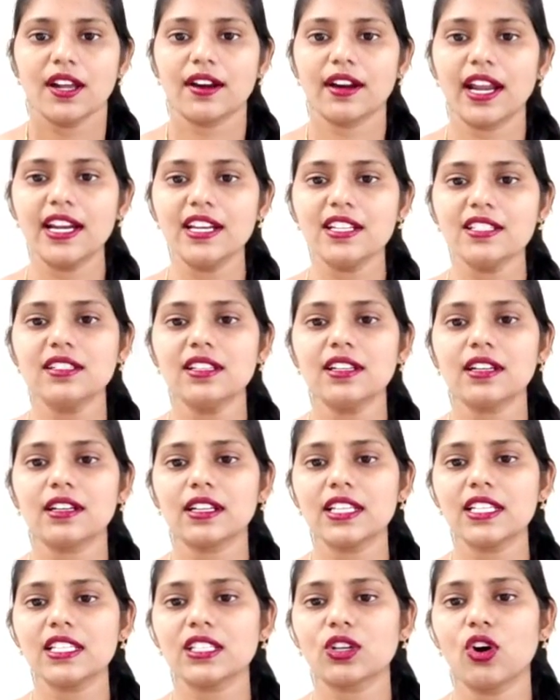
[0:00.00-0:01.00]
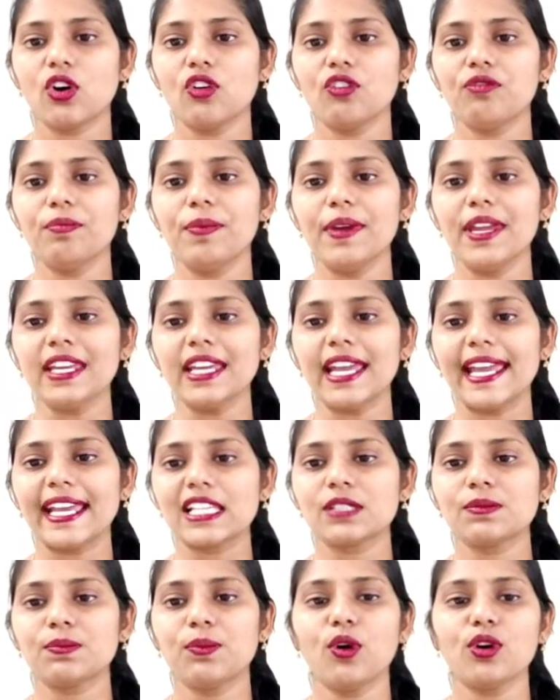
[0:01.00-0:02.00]
runs the risk of being
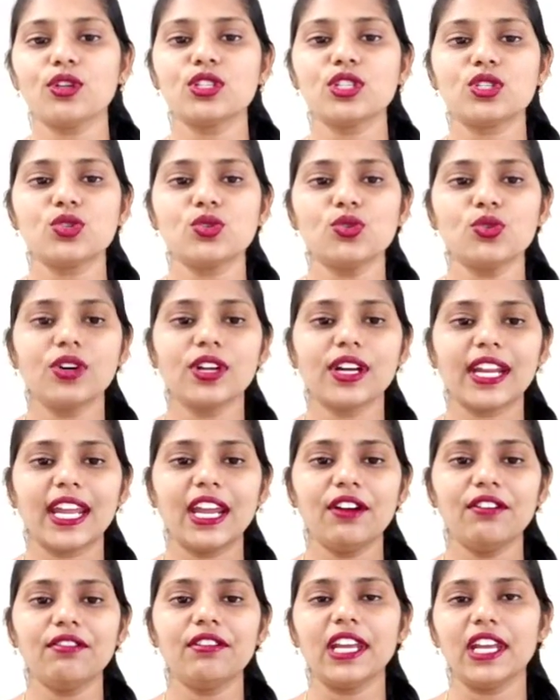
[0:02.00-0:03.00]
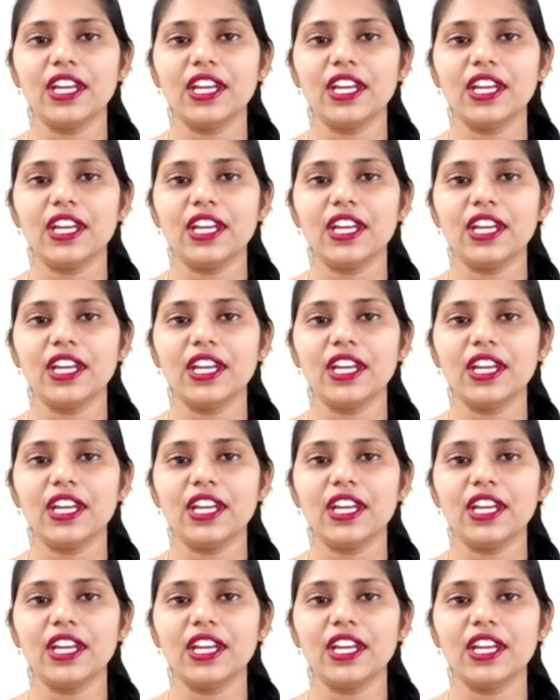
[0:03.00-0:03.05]
exposed to grave